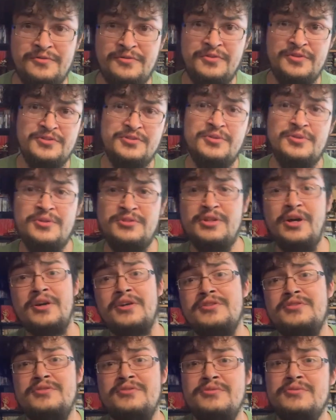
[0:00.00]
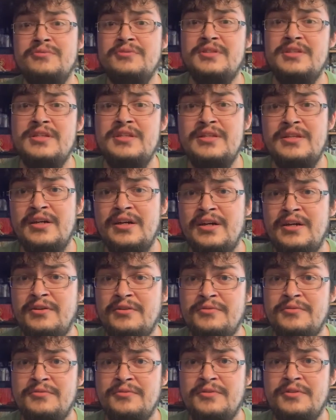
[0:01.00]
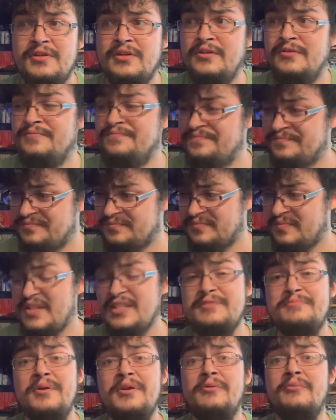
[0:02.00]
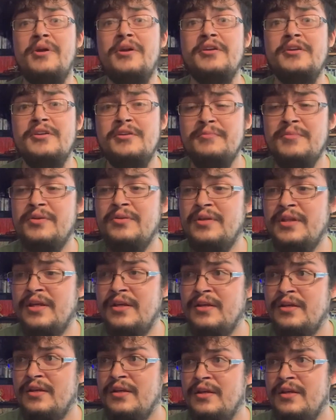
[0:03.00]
for the studio talking to the speedrunning community.